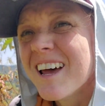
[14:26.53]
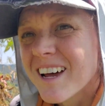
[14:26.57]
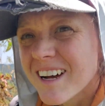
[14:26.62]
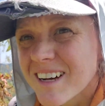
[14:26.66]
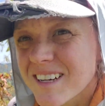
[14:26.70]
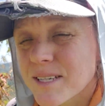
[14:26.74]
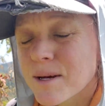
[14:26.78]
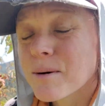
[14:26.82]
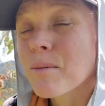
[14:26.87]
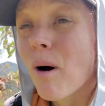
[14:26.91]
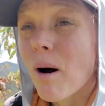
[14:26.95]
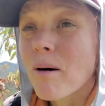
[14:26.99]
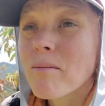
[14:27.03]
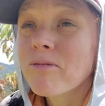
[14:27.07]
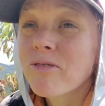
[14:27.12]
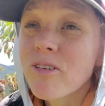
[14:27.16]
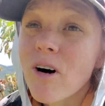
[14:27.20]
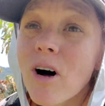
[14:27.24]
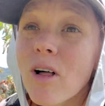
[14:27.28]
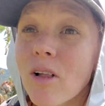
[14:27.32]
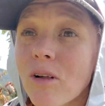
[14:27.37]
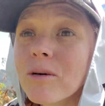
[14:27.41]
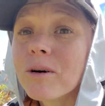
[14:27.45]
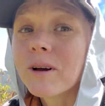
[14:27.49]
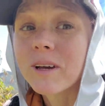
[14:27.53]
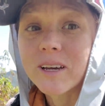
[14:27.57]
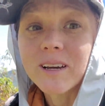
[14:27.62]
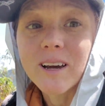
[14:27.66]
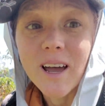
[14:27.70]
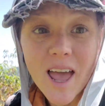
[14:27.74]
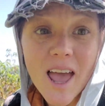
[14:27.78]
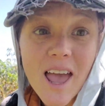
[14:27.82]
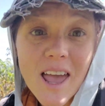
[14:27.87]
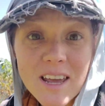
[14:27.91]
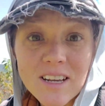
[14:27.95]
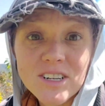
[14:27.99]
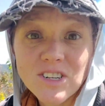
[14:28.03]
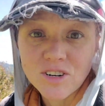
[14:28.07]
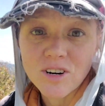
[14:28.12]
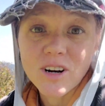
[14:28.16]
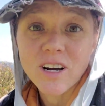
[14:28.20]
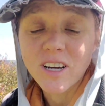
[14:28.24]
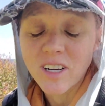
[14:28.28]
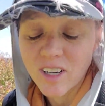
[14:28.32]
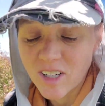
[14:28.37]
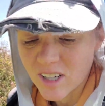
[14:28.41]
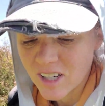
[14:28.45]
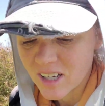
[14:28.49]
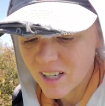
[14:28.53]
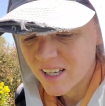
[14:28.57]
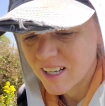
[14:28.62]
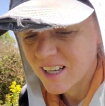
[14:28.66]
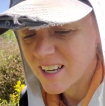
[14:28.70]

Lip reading: because I'm following a trail,